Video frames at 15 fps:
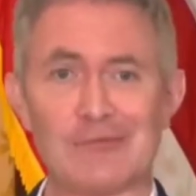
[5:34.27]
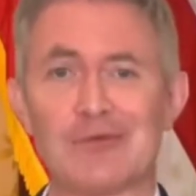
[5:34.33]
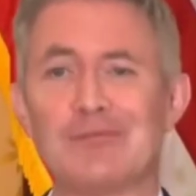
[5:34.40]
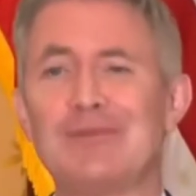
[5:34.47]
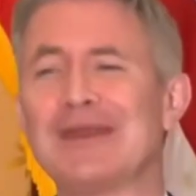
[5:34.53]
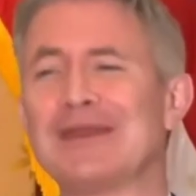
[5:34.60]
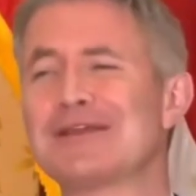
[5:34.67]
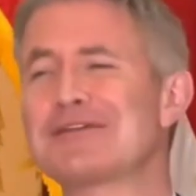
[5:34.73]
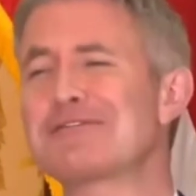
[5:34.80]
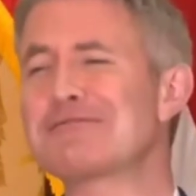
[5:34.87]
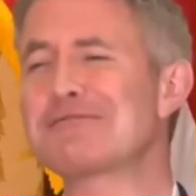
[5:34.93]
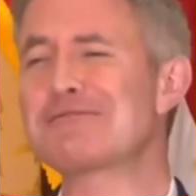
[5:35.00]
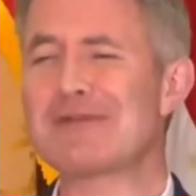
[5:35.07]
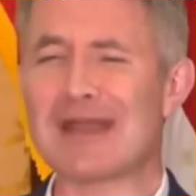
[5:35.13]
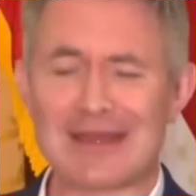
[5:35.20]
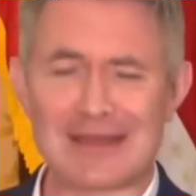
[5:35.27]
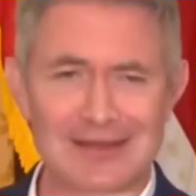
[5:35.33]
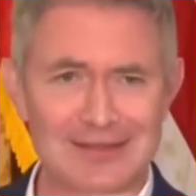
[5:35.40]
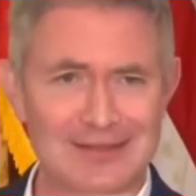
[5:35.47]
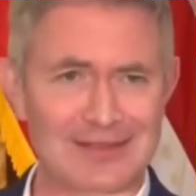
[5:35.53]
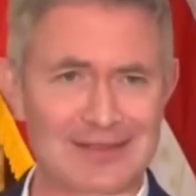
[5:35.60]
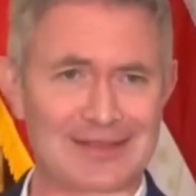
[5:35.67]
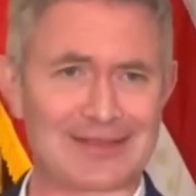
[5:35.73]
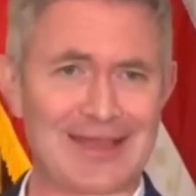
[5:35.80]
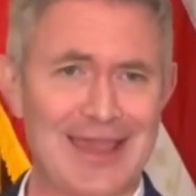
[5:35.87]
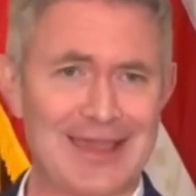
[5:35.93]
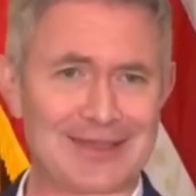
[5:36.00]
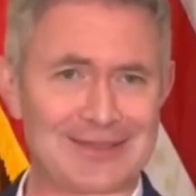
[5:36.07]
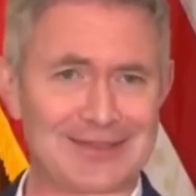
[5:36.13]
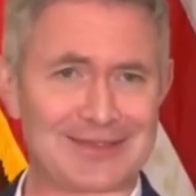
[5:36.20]
Will be a great
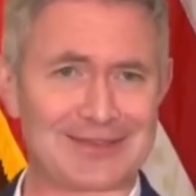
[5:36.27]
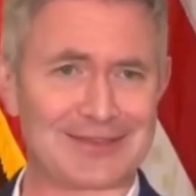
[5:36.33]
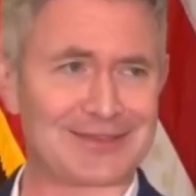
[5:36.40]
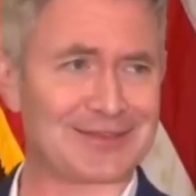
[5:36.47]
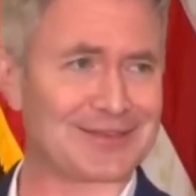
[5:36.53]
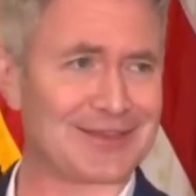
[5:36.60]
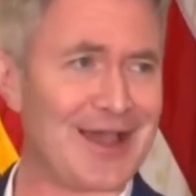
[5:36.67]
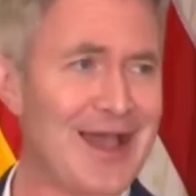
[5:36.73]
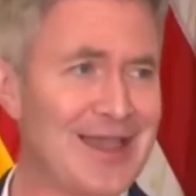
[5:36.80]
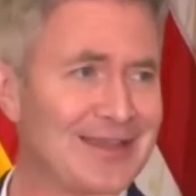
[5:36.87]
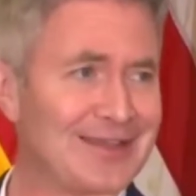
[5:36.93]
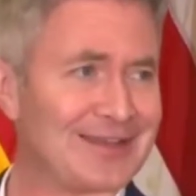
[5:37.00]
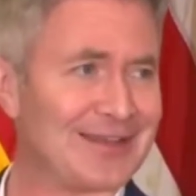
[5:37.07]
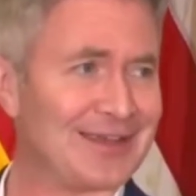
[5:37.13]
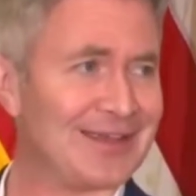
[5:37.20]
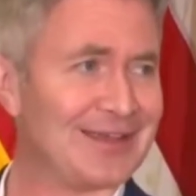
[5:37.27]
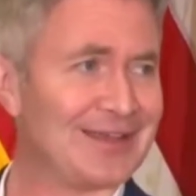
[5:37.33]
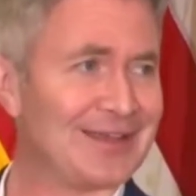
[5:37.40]
success as a society.